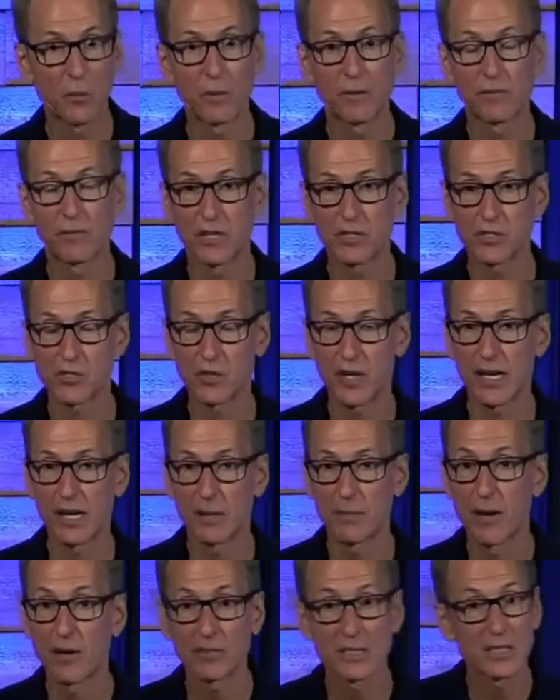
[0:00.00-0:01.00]
We're frustrated
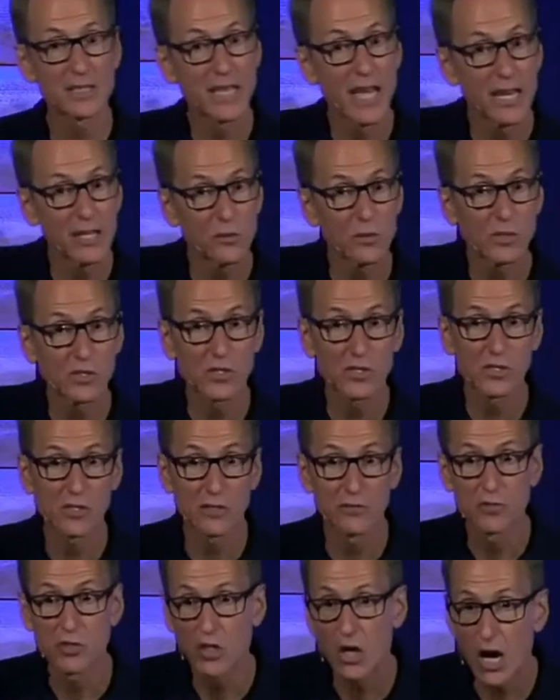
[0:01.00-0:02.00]
about the tenuousness
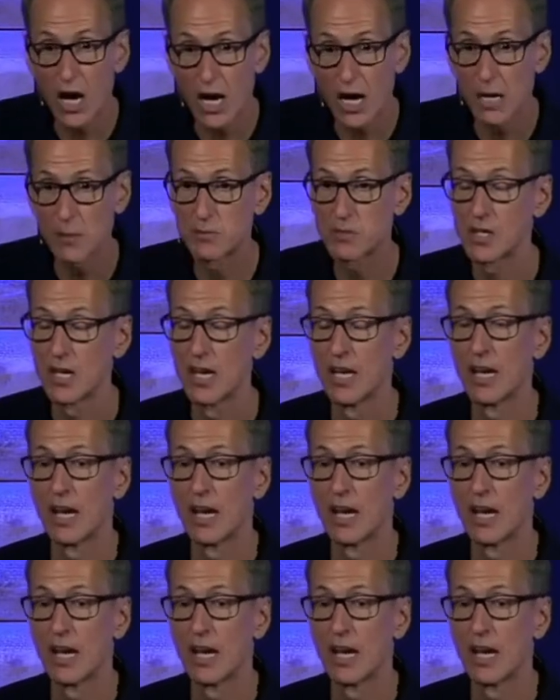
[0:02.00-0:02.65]
of jobs.